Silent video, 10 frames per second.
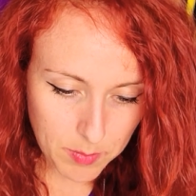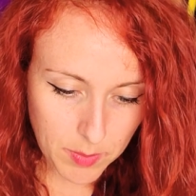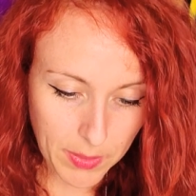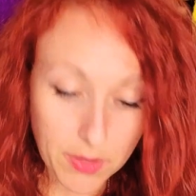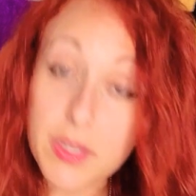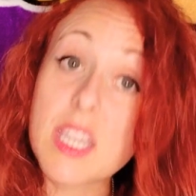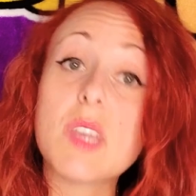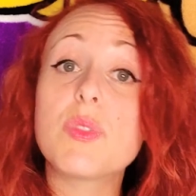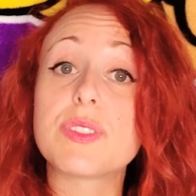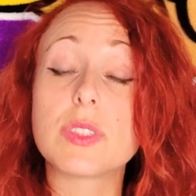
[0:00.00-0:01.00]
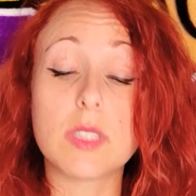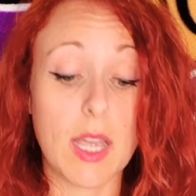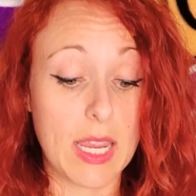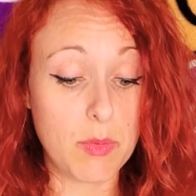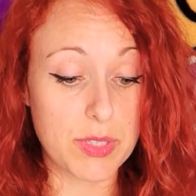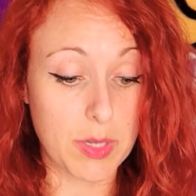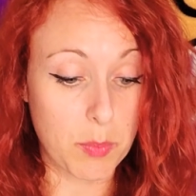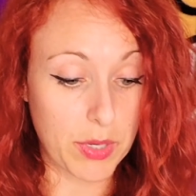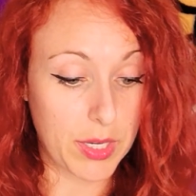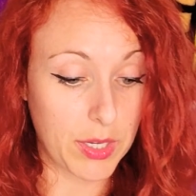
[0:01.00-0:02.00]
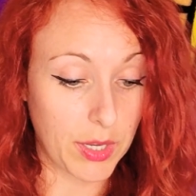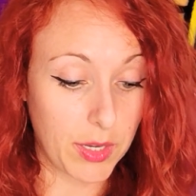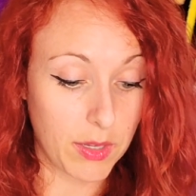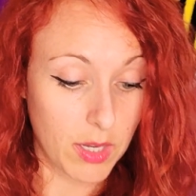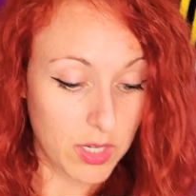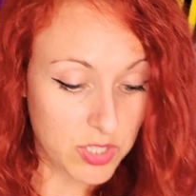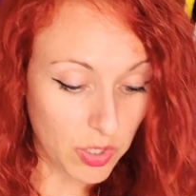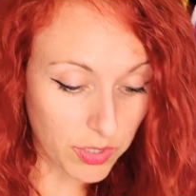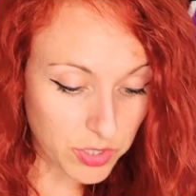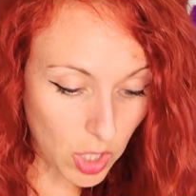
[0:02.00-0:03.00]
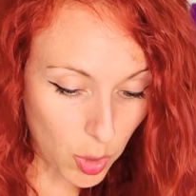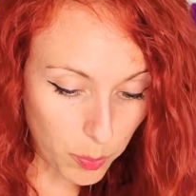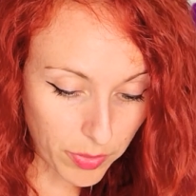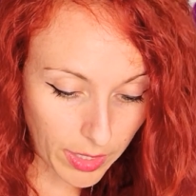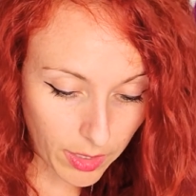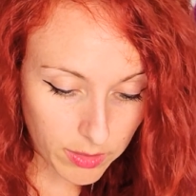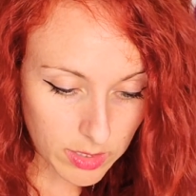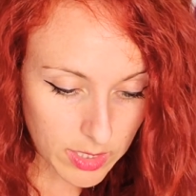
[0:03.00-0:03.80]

But apparently he was looking pretty good. So there's hope there.